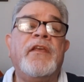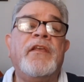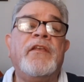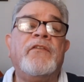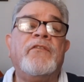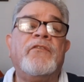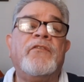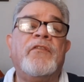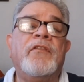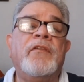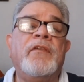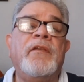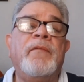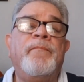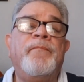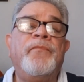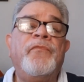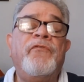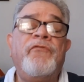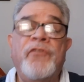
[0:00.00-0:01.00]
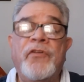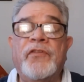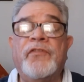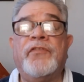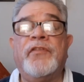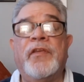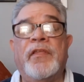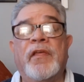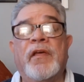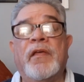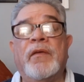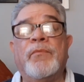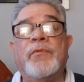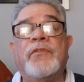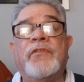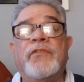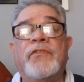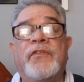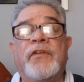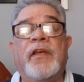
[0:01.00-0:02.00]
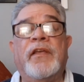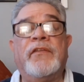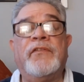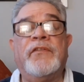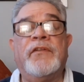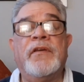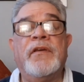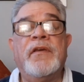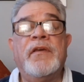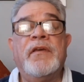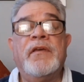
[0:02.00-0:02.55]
is the first thing that I would suggest.